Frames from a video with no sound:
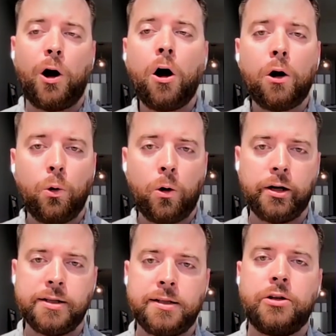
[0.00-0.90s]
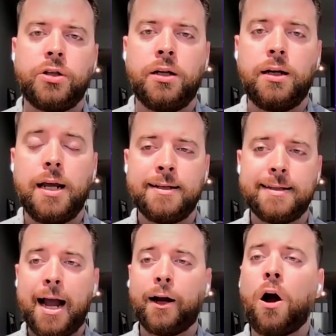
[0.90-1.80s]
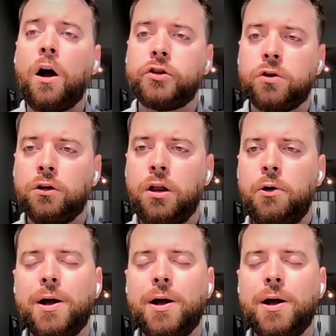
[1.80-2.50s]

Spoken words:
our organization is that costs are low